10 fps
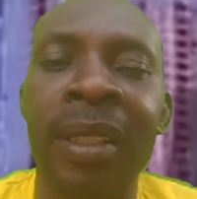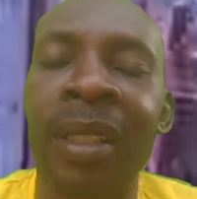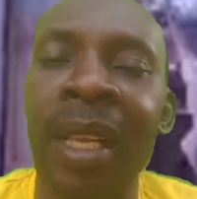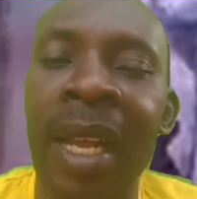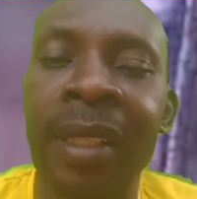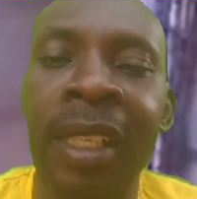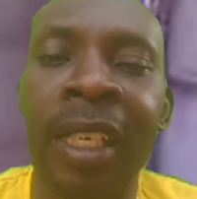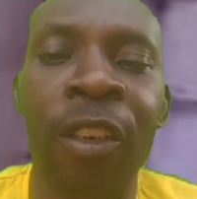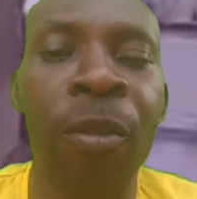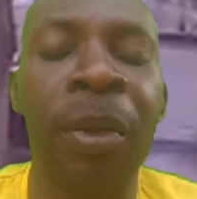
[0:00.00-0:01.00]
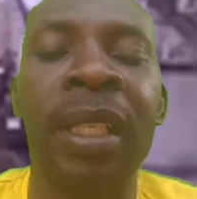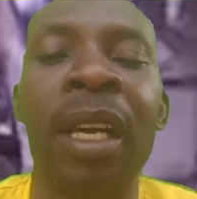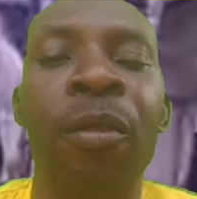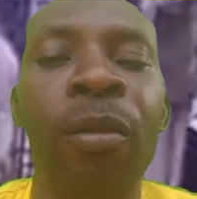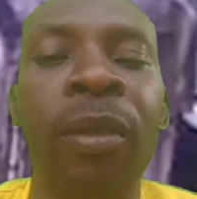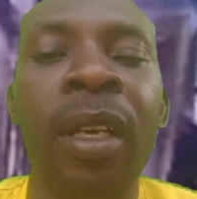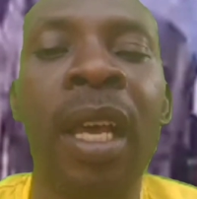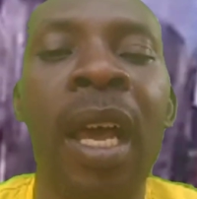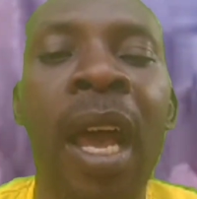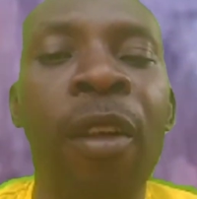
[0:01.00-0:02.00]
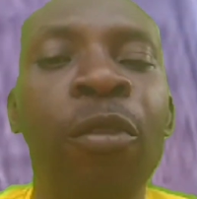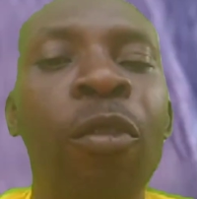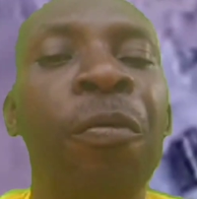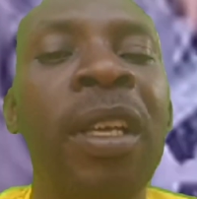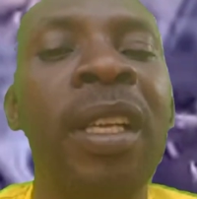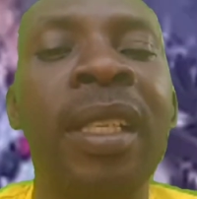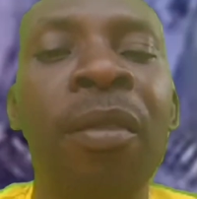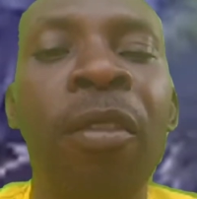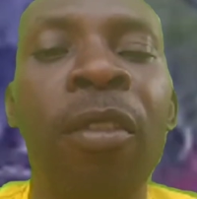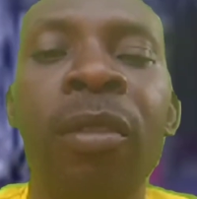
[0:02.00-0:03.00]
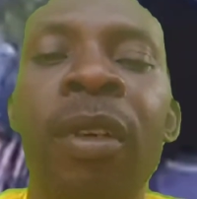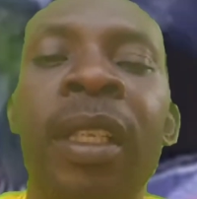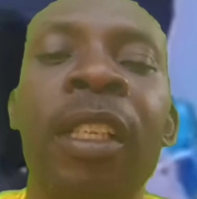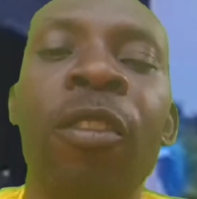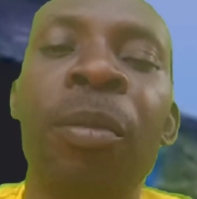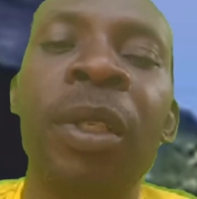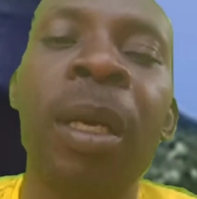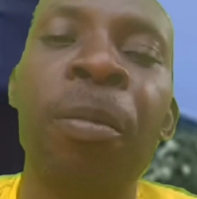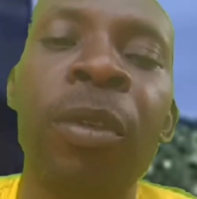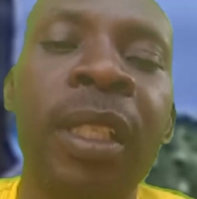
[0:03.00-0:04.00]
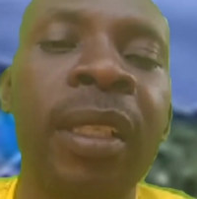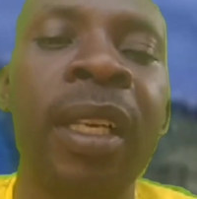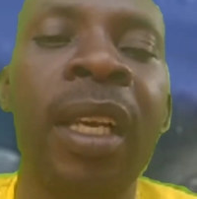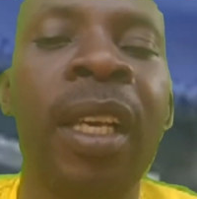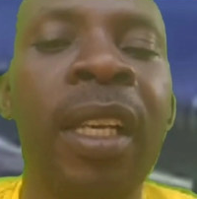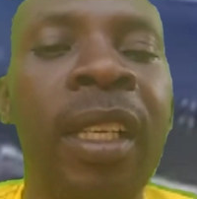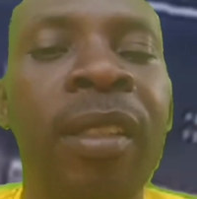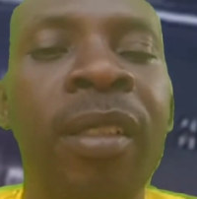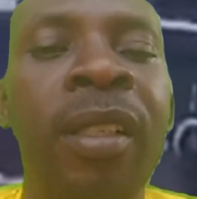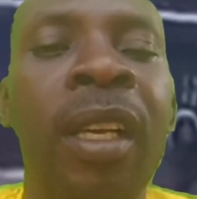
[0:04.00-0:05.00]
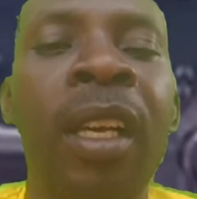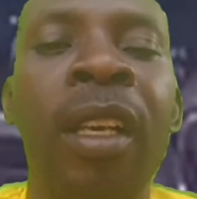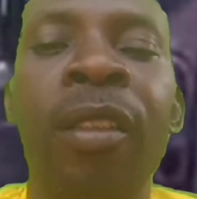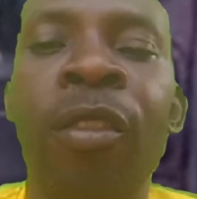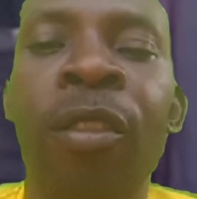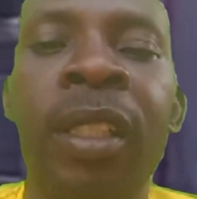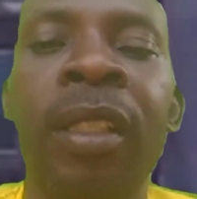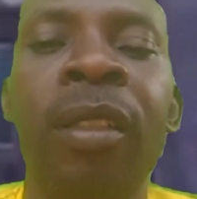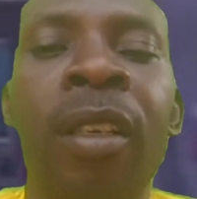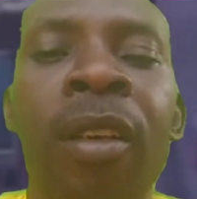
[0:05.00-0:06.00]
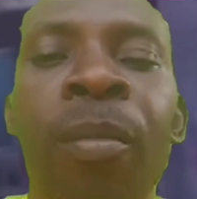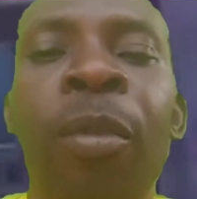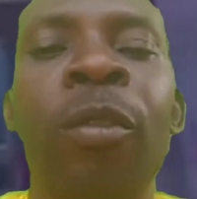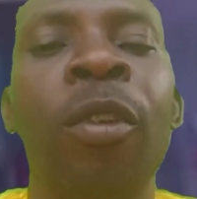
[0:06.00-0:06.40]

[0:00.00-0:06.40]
30-kilometer route out of a 700-kilometer project is nothing but